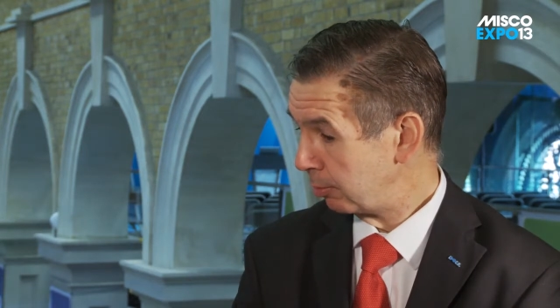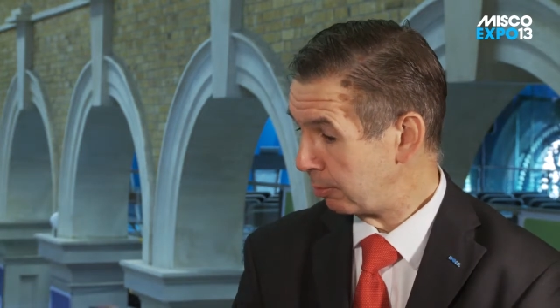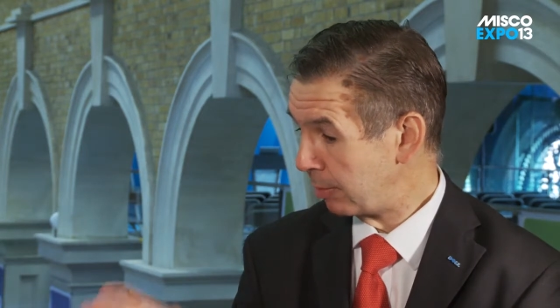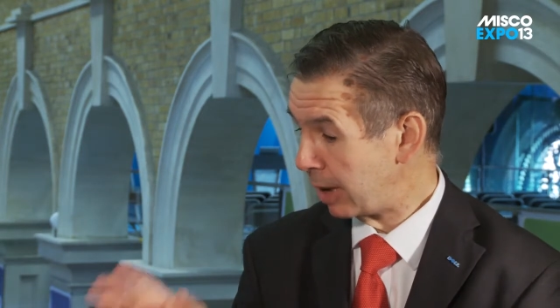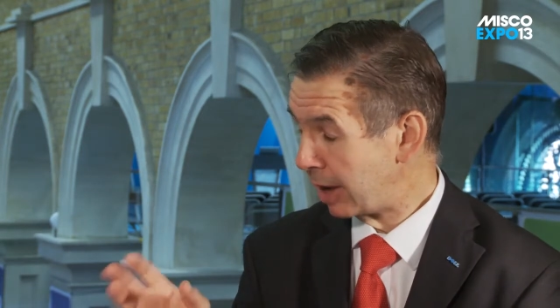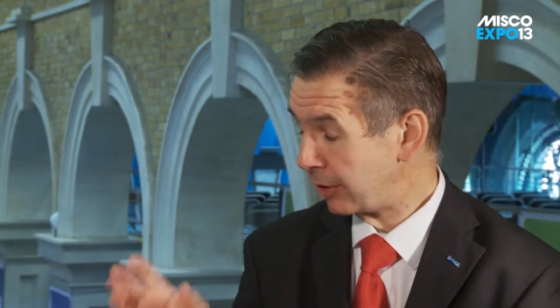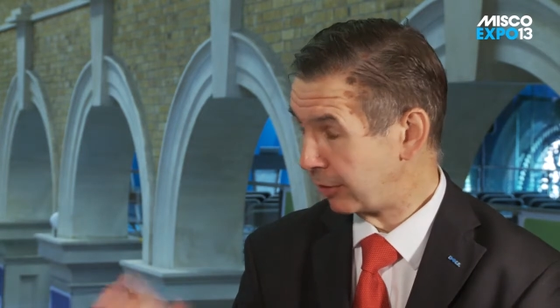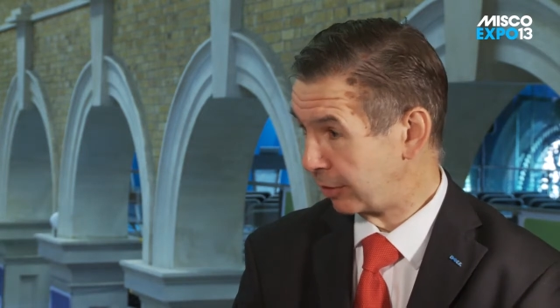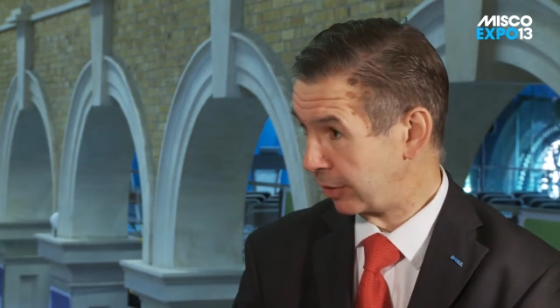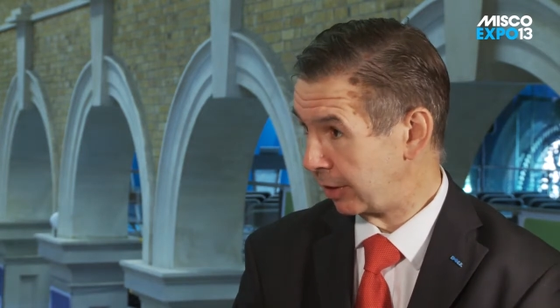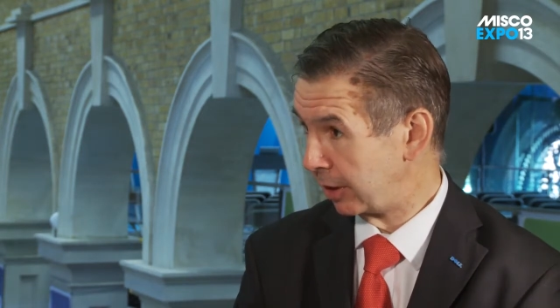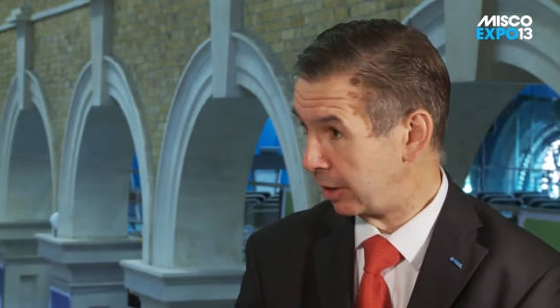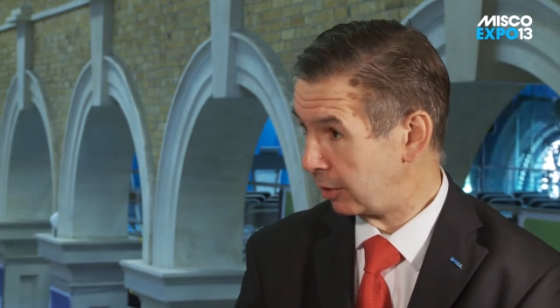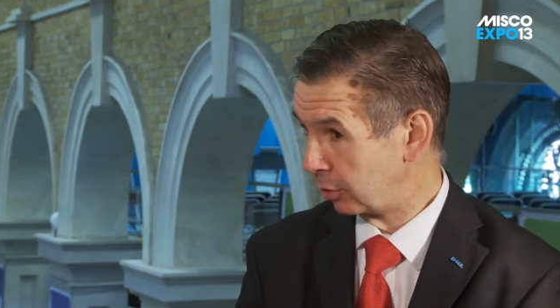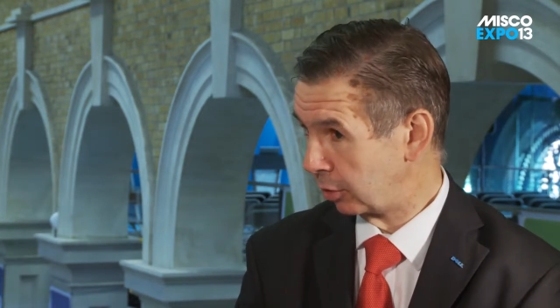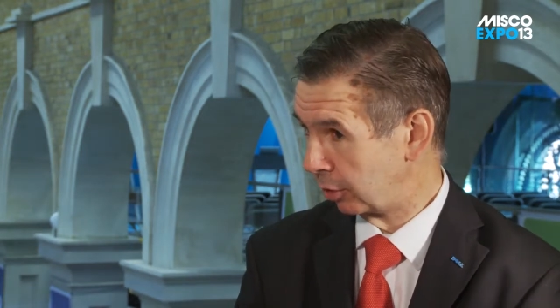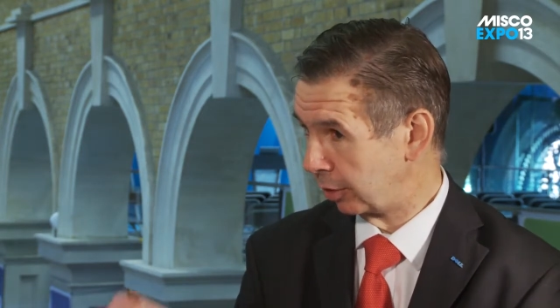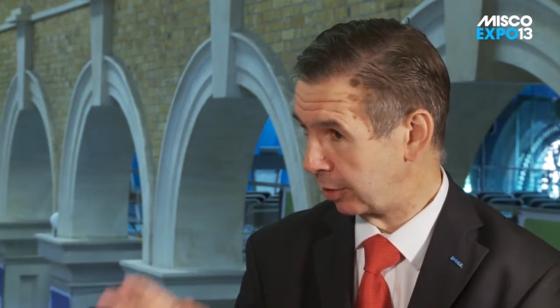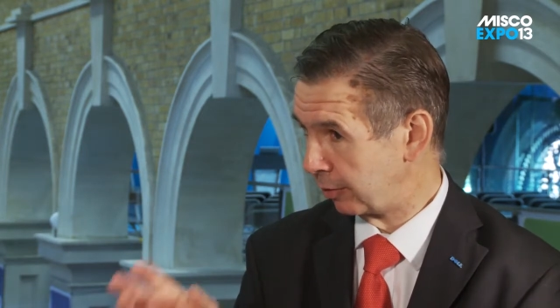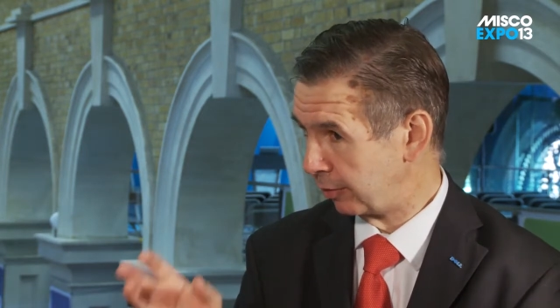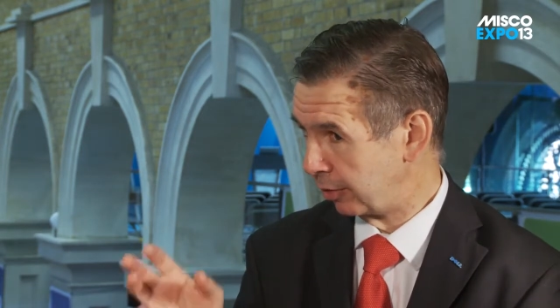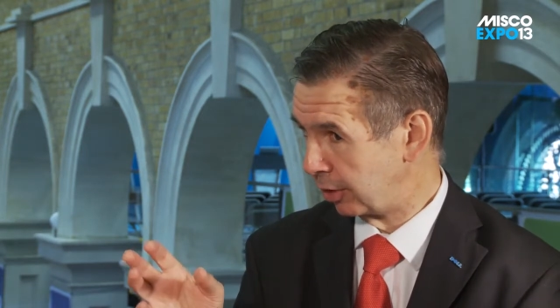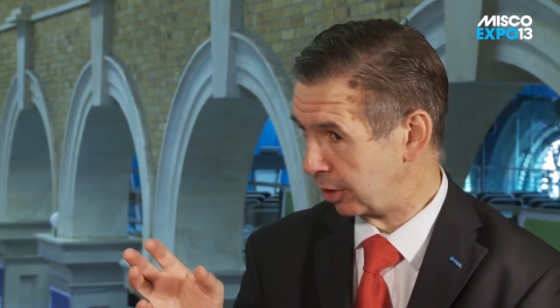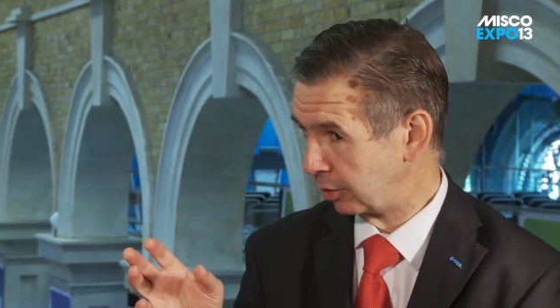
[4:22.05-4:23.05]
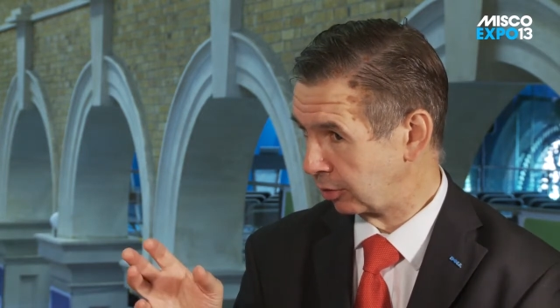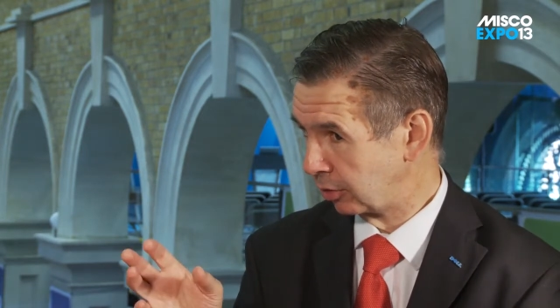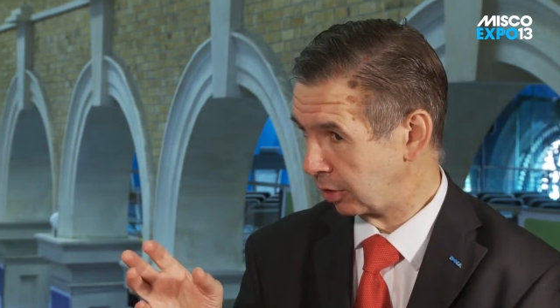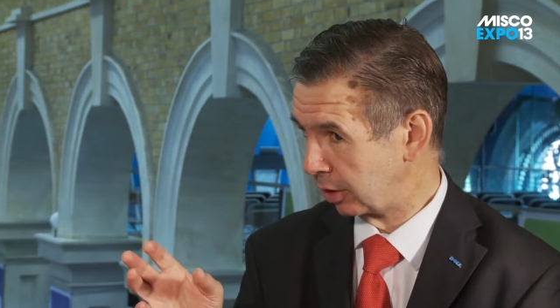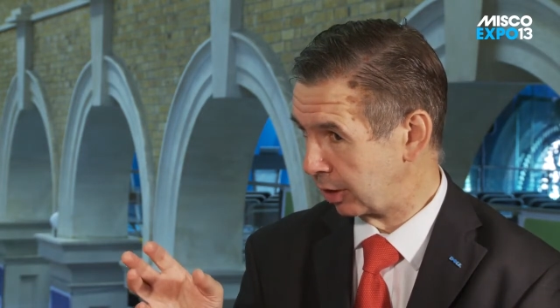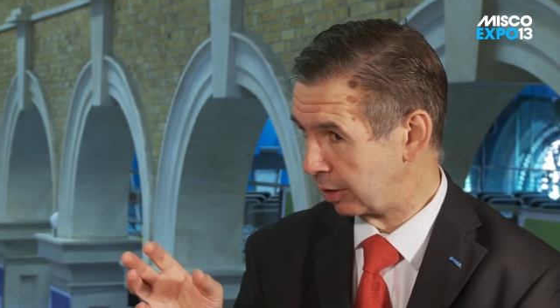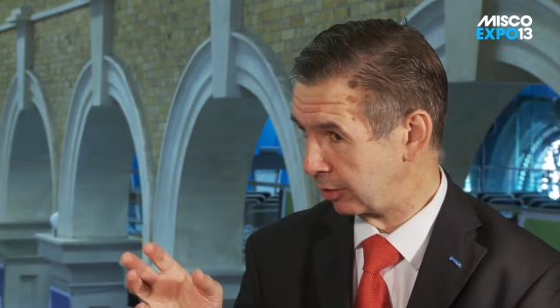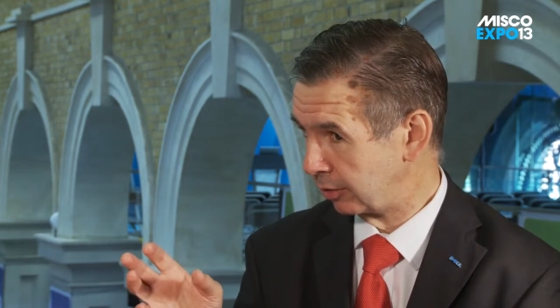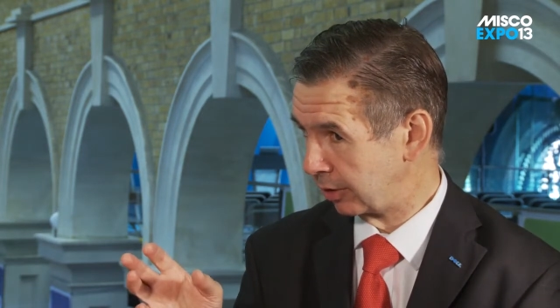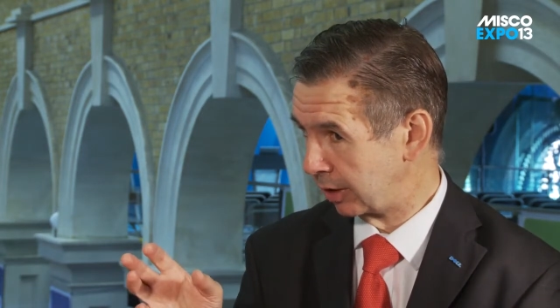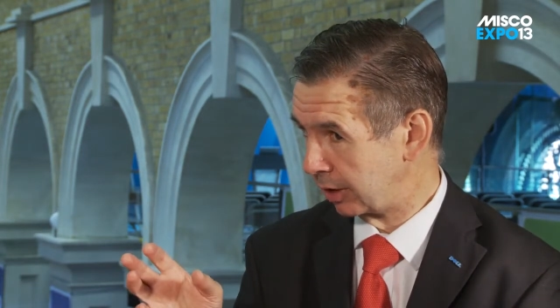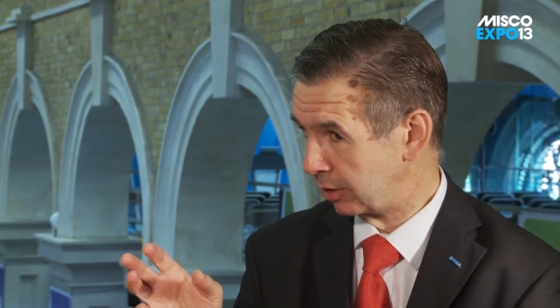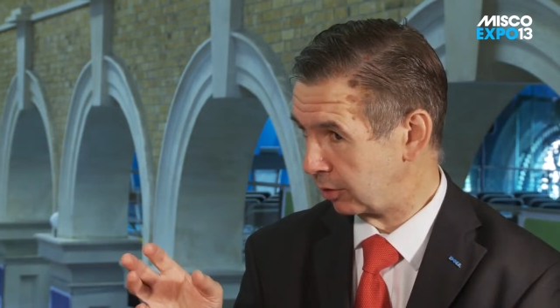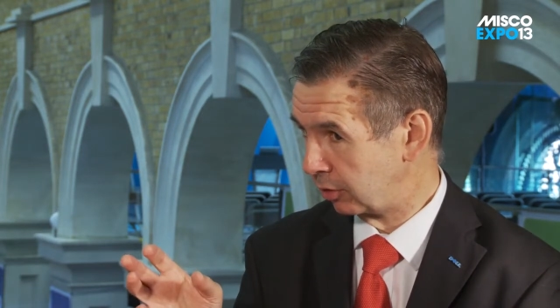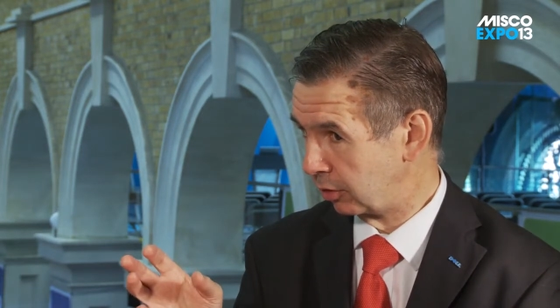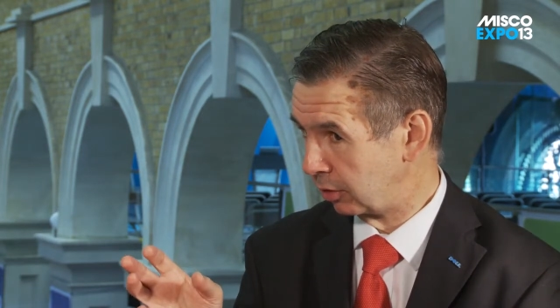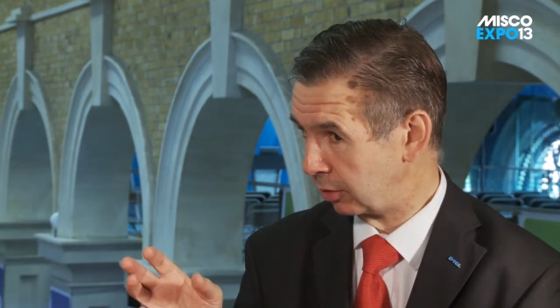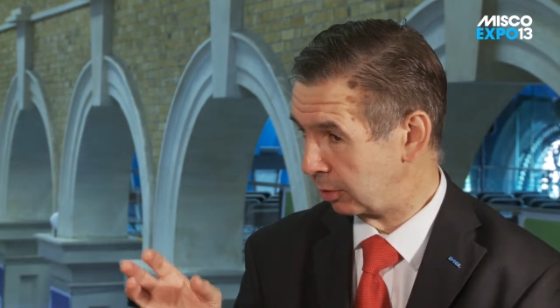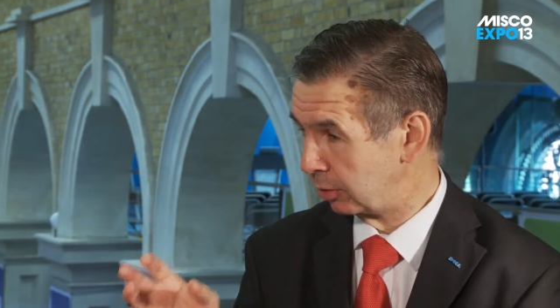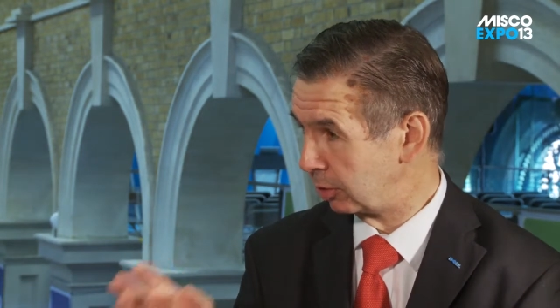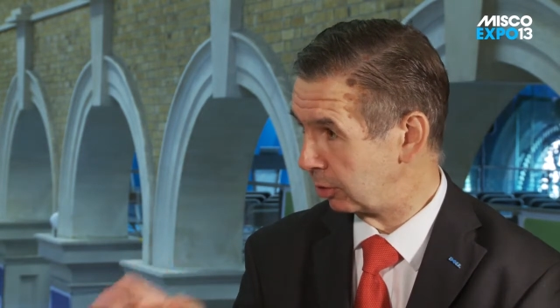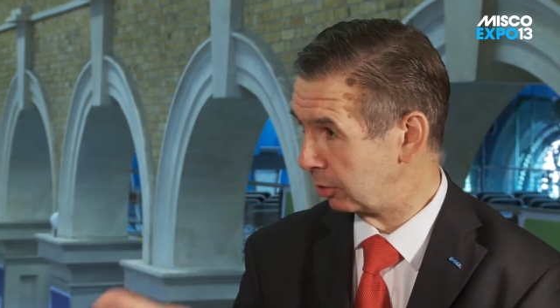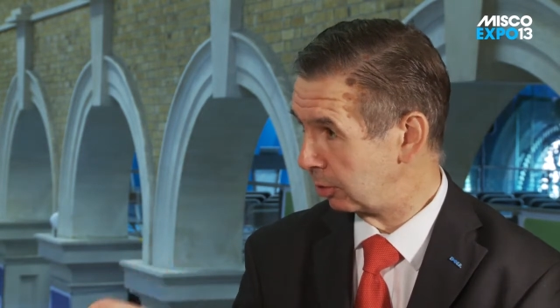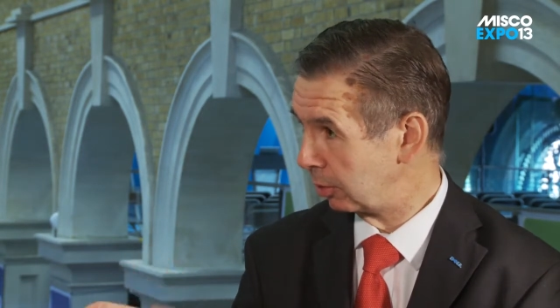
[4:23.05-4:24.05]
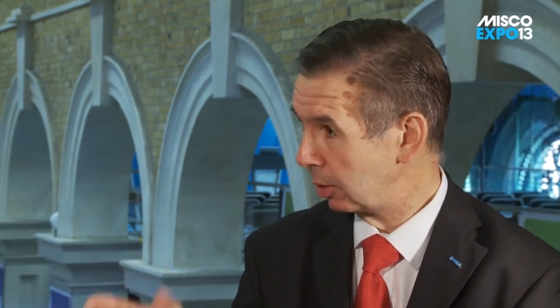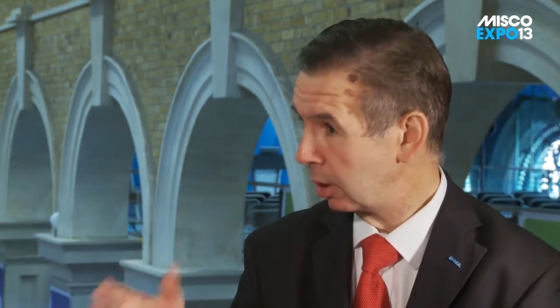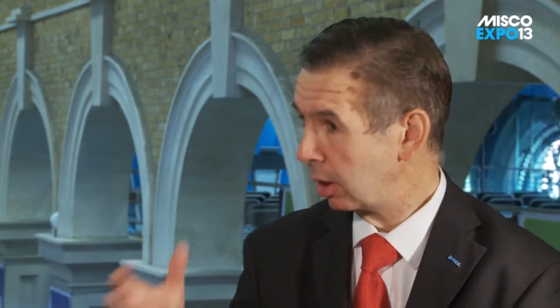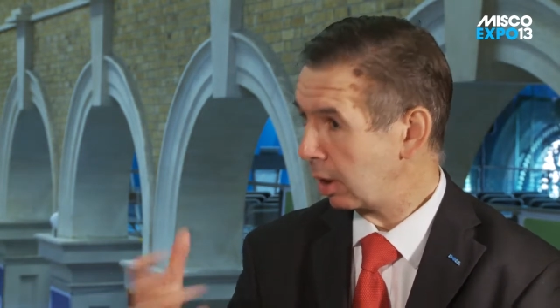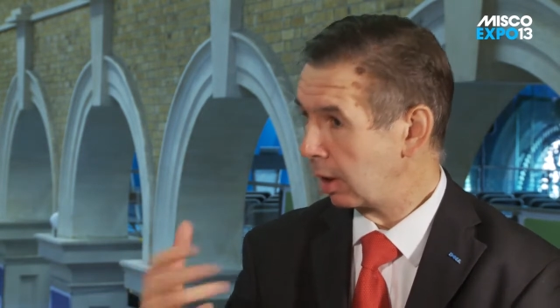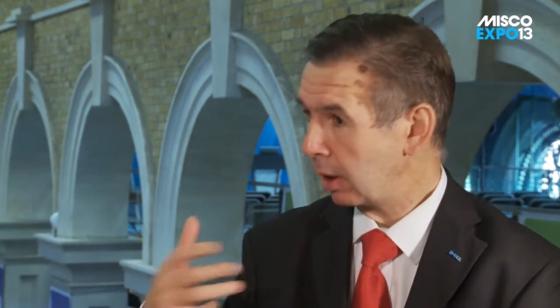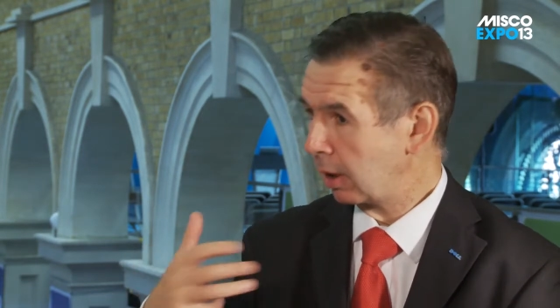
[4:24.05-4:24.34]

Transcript: message or the virtualization